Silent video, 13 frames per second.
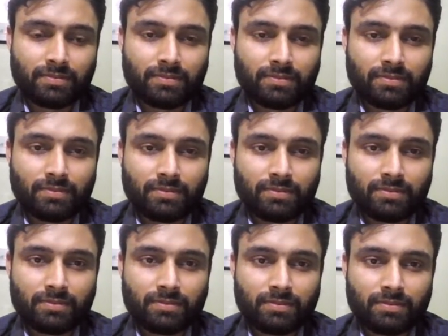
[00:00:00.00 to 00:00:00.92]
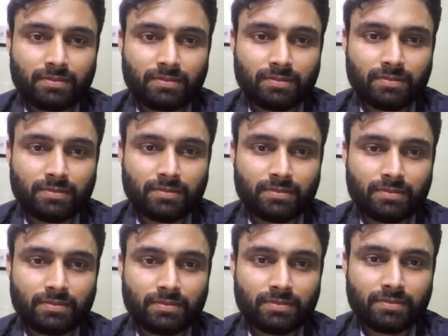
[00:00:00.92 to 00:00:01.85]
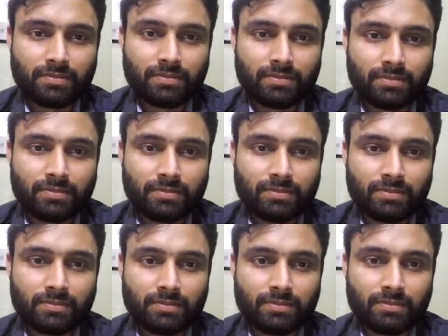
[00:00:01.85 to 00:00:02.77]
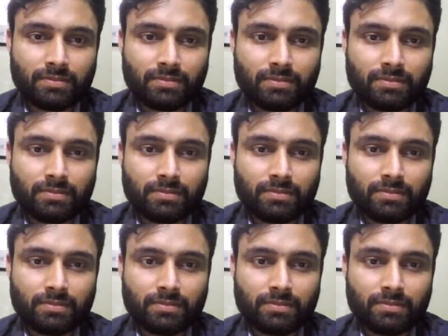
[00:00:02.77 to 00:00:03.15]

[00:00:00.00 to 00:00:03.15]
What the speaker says: (silent)